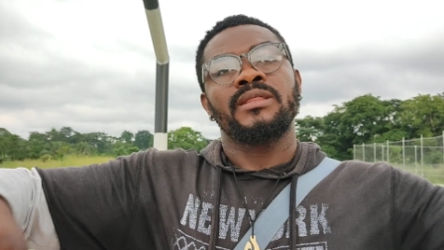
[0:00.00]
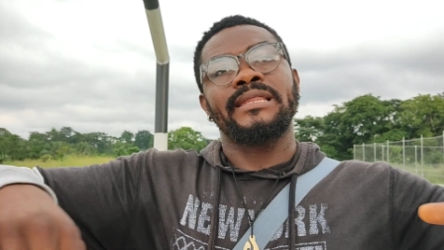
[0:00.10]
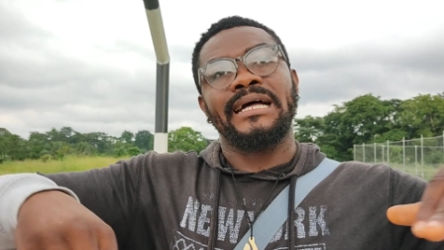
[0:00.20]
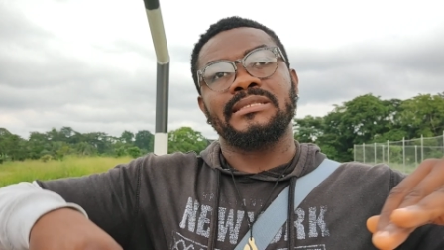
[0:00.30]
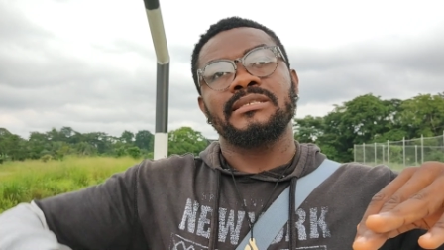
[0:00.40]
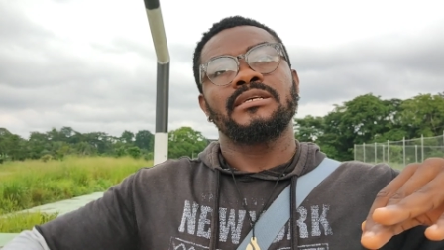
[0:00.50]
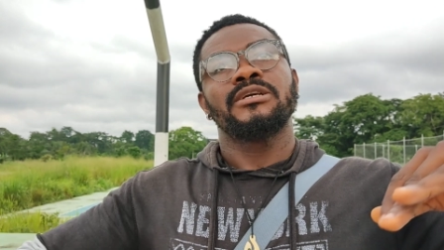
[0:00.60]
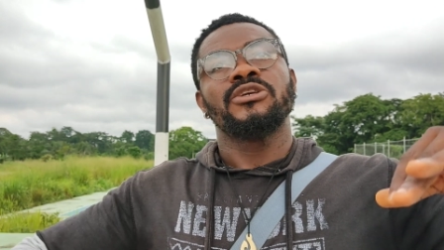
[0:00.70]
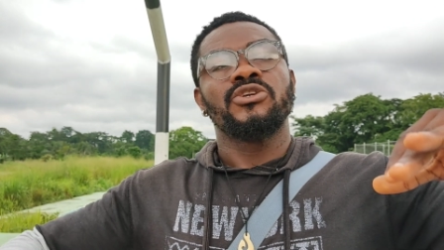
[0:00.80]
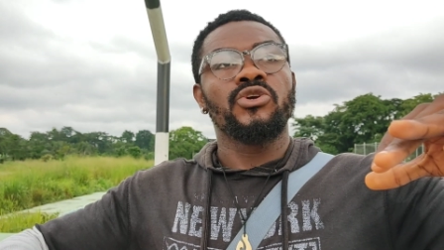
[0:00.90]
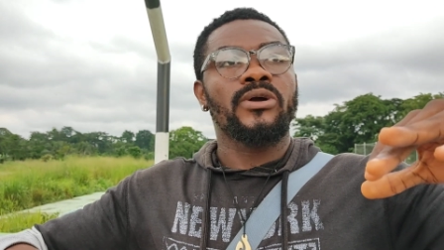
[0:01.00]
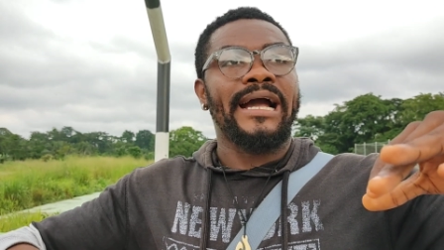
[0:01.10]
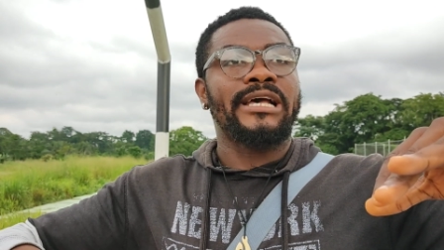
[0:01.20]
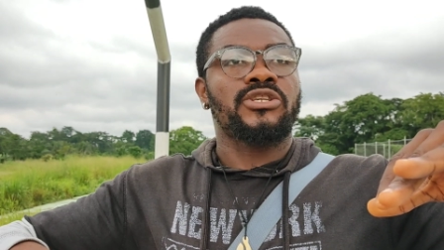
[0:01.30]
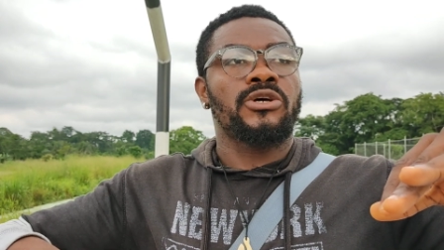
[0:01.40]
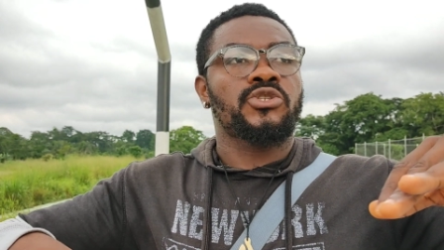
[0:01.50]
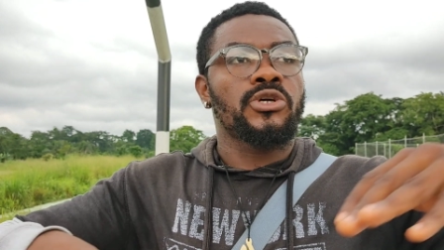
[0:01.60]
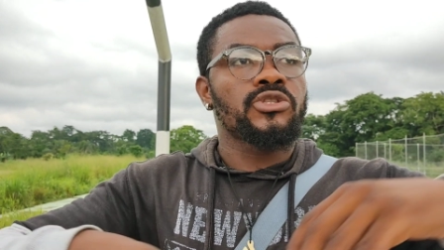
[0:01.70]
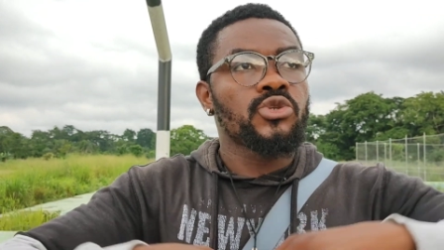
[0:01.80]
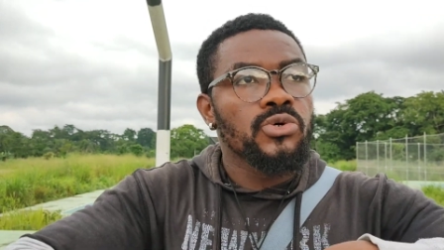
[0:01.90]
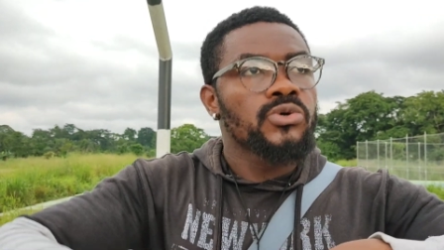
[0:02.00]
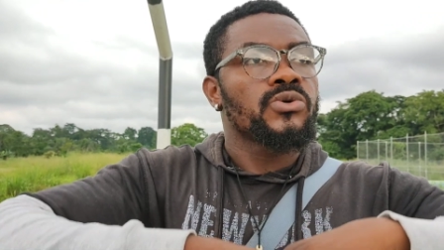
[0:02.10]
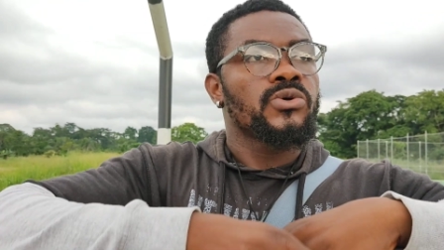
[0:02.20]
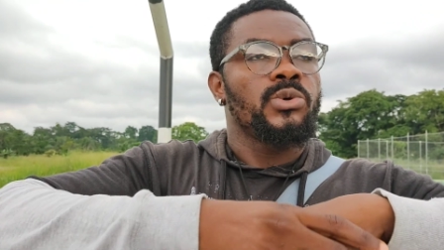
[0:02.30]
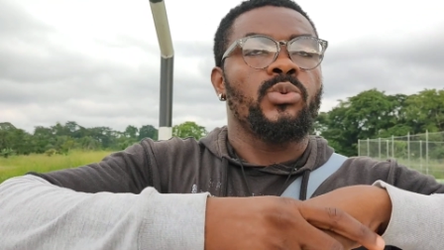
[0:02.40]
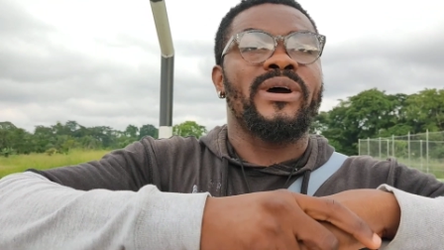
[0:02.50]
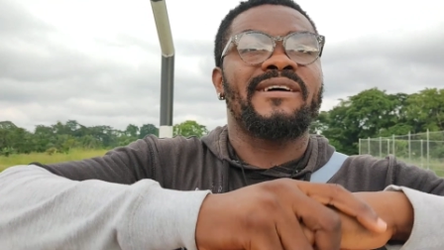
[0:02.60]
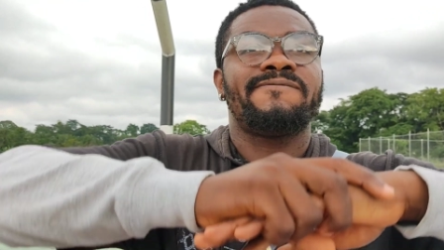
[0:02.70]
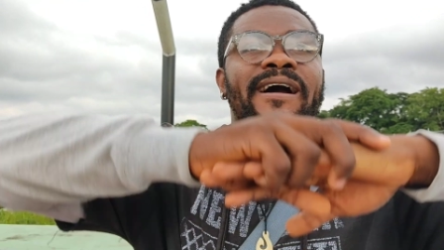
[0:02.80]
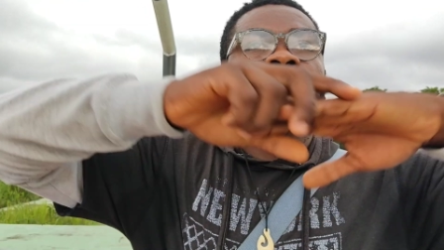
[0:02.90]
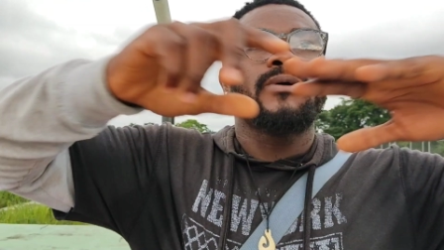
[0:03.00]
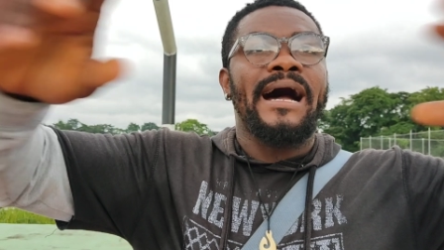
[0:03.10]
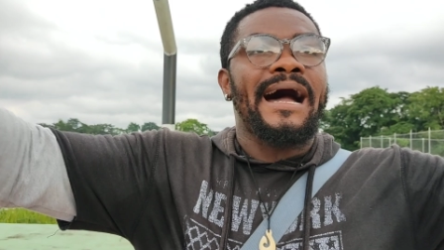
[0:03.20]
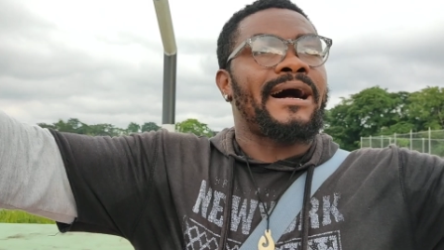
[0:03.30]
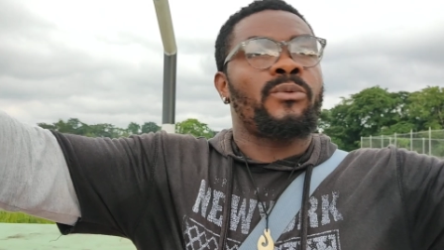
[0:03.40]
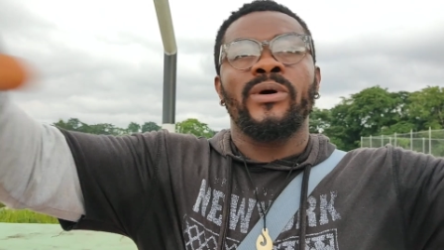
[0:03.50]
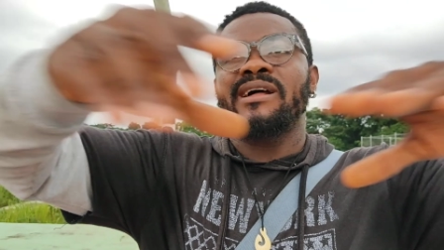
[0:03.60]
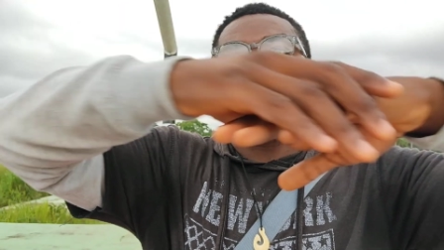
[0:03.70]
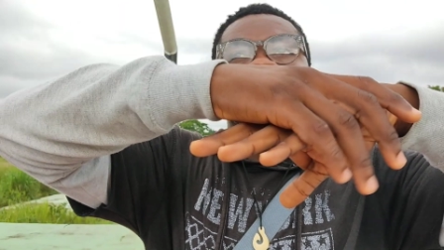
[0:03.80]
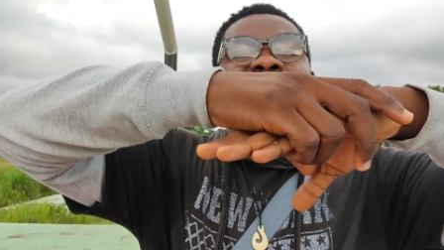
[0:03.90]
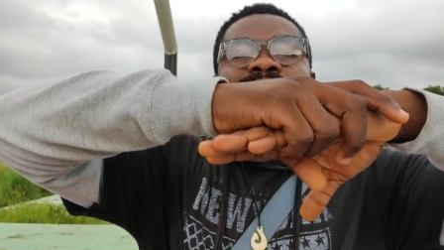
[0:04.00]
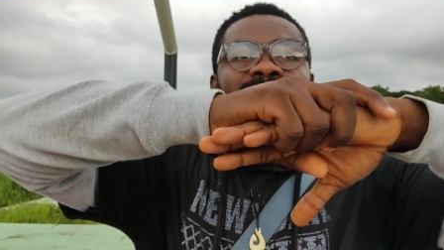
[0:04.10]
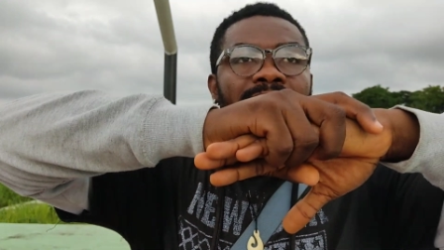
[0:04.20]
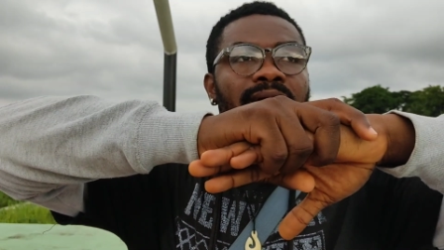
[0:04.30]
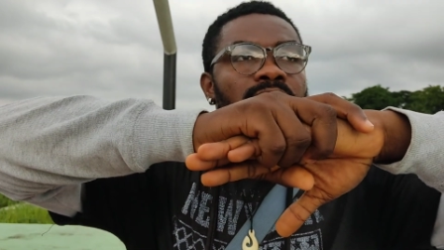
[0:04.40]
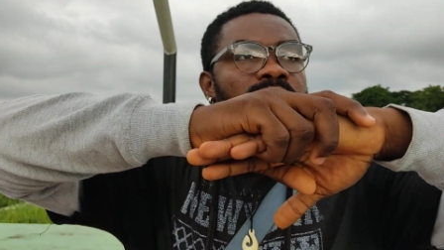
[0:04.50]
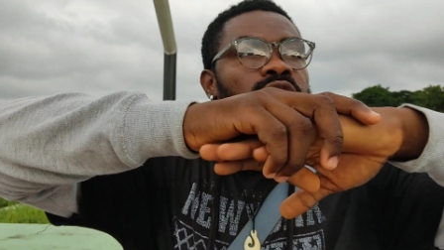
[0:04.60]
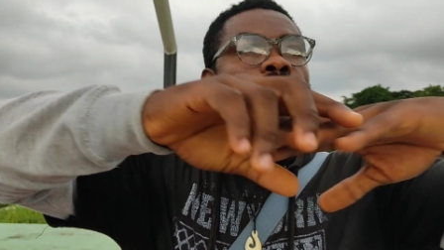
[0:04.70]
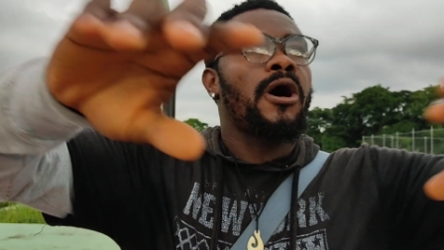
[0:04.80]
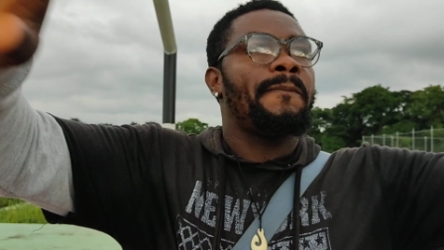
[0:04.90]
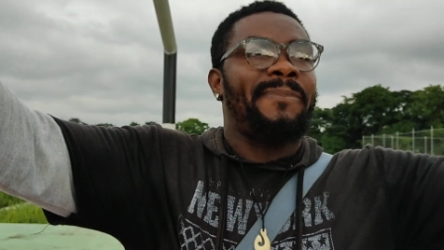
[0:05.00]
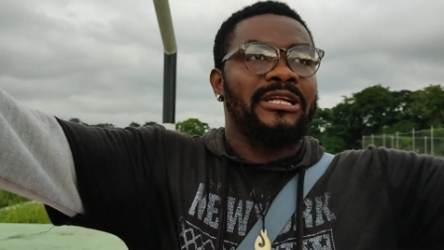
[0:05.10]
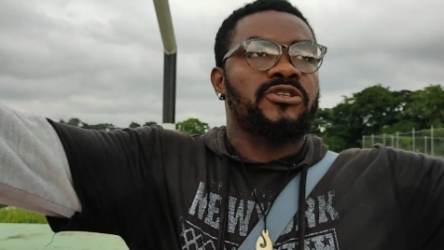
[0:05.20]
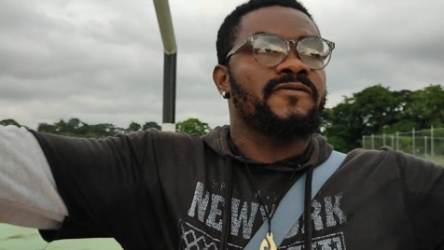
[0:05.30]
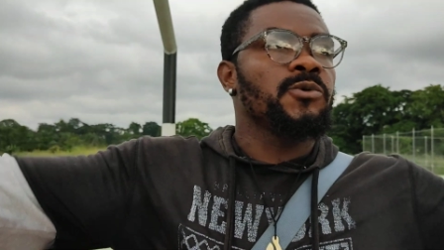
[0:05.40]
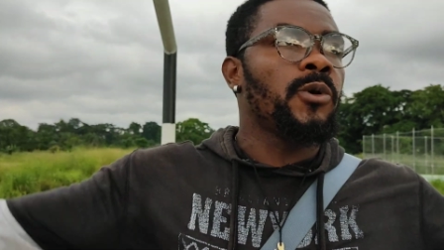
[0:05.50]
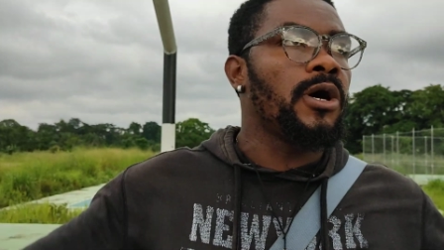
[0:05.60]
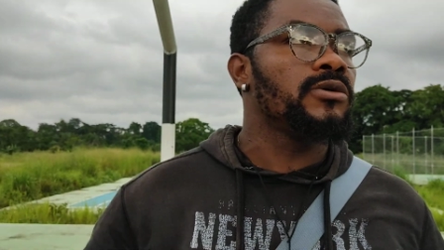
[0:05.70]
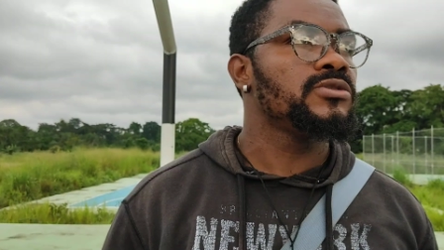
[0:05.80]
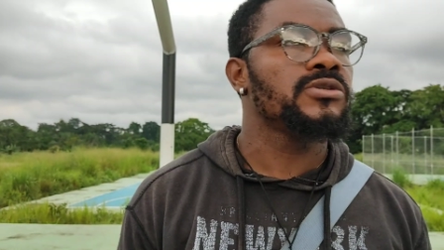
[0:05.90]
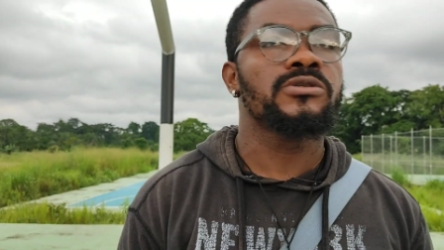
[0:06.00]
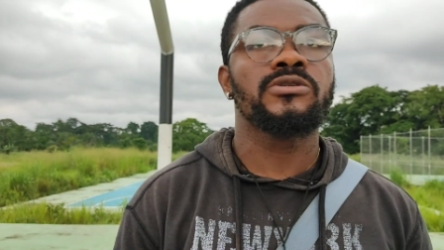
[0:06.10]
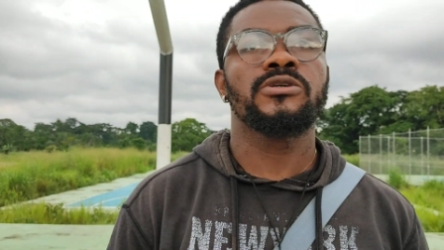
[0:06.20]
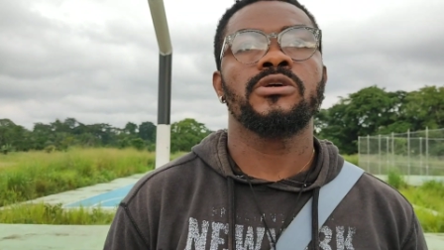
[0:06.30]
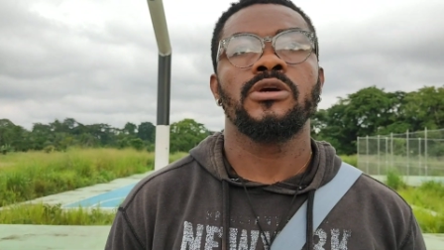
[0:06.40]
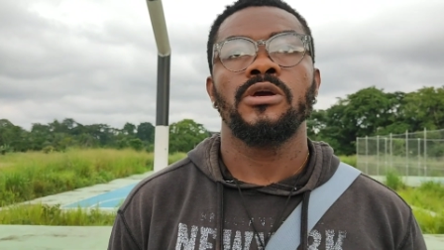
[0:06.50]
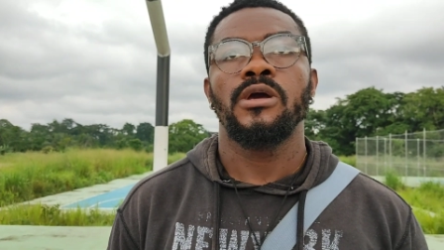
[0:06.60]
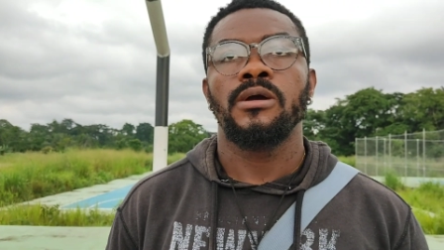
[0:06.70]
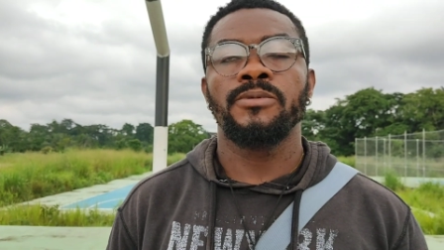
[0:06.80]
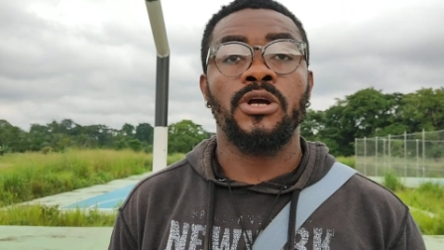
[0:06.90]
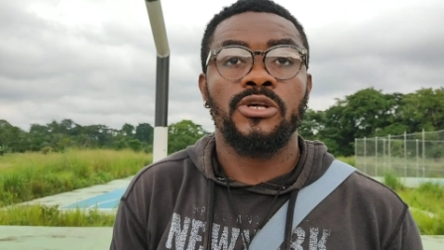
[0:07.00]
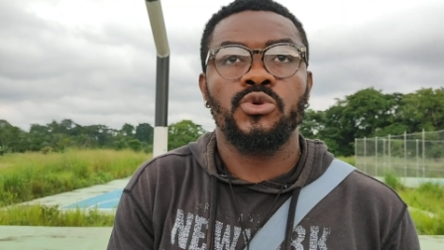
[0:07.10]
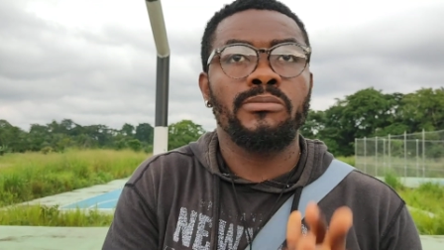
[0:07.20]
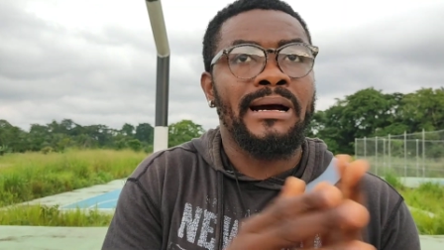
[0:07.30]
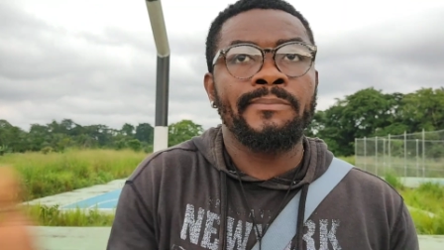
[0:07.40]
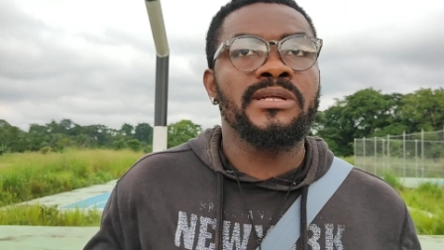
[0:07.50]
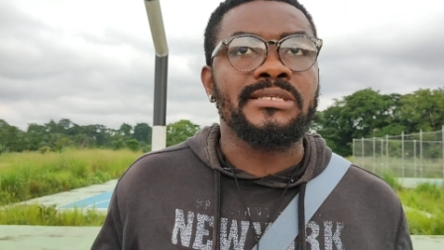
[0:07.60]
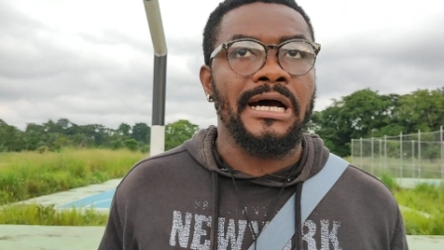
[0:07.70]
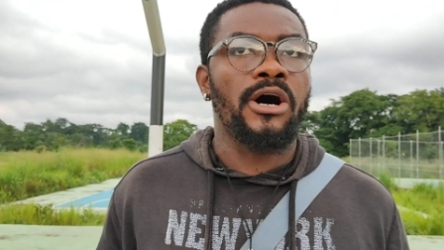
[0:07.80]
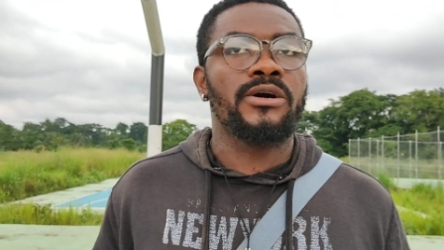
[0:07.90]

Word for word: that you guys also do wherever you are, wherever wherever. in all parts of the world, because human beings are